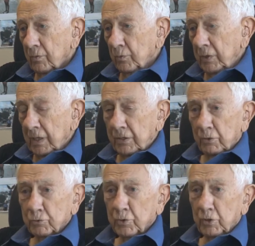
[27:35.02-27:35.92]
we had
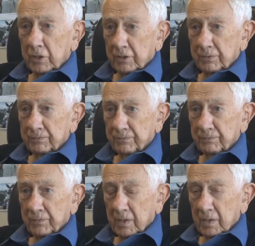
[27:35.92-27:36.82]
no toilet.
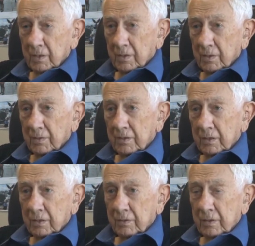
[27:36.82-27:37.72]

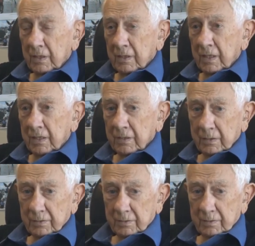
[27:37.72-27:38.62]
The, they had
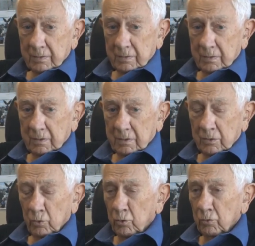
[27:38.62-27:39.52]
a, a
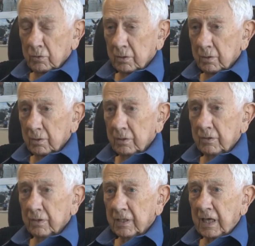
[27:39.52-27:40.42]
hole in
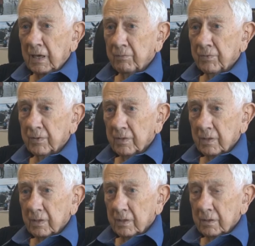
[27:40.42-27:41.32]
the camp,
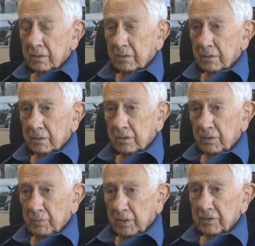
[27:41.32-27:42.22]
in the, in the
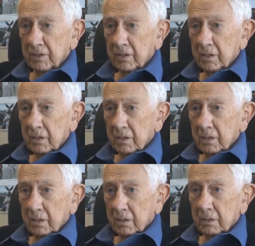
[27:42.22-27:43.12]
building.
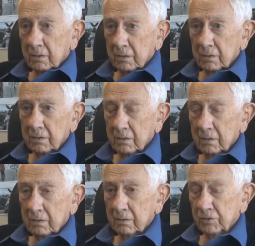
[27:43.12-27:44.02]
Uh,
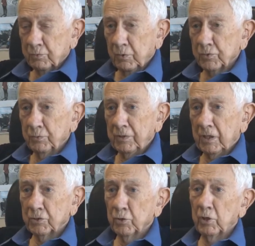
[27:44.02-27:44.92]
there's supposed to be
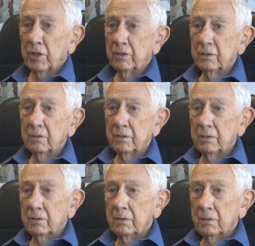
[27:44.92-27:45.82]
our toilet.
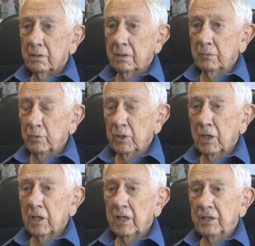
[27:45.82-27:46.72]
And we
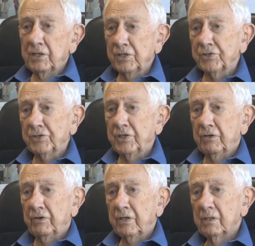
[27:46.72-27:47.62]
all had
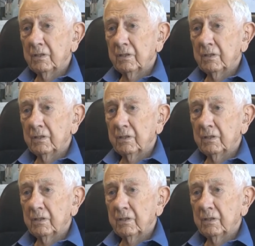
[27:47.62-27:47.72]
dysentery,